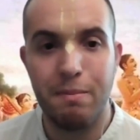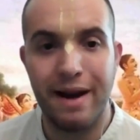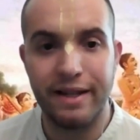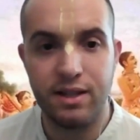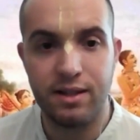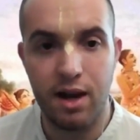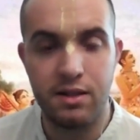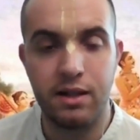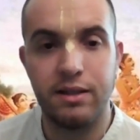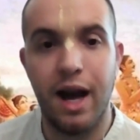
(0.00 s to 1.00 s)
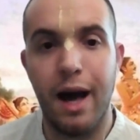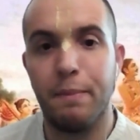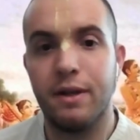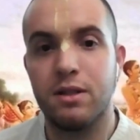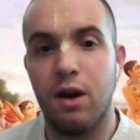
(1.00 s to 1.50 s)
by discussing
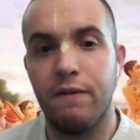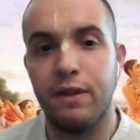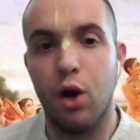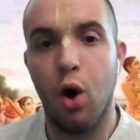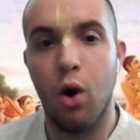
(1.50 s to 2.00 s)
topics of the